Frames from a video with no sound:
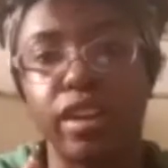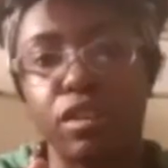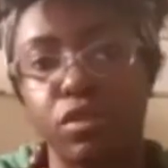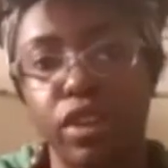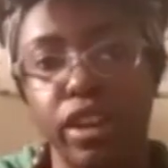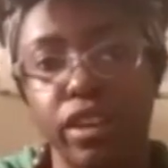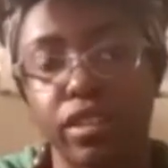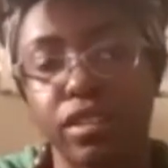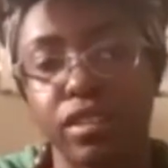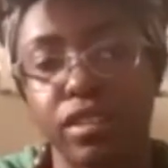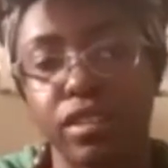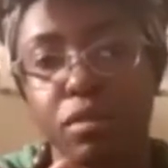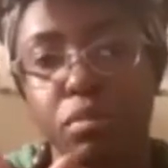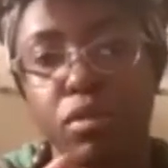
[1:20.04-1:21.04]
affect
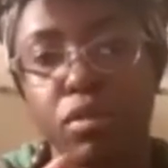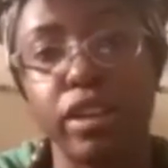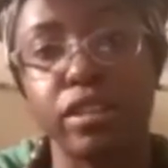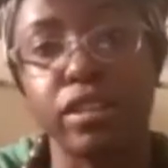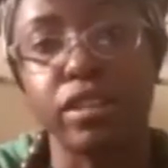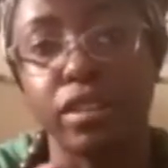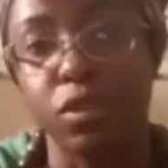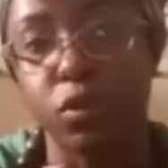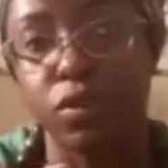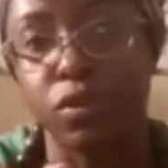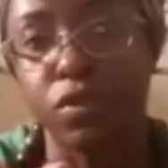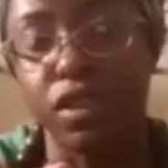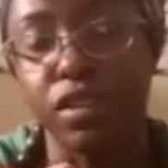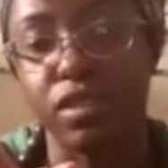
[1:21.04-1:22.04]
the pricing with
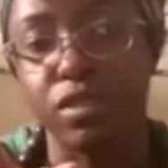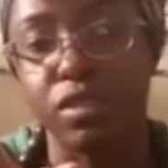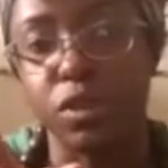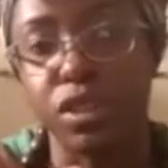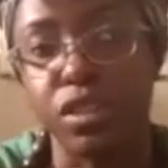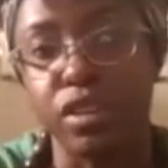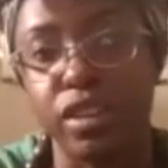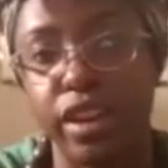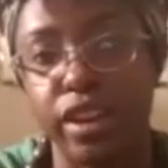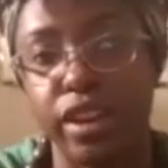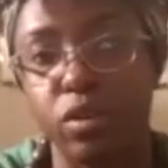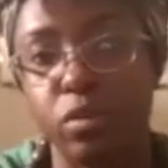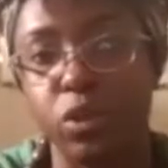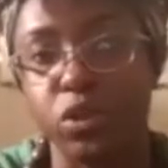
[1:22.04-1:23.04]
the
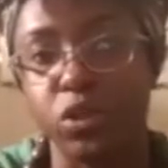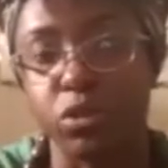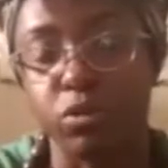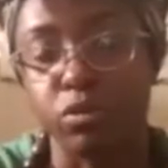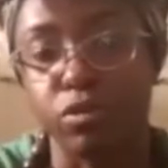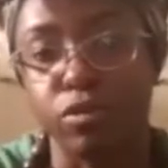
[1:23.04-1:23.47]
nano-emulsion?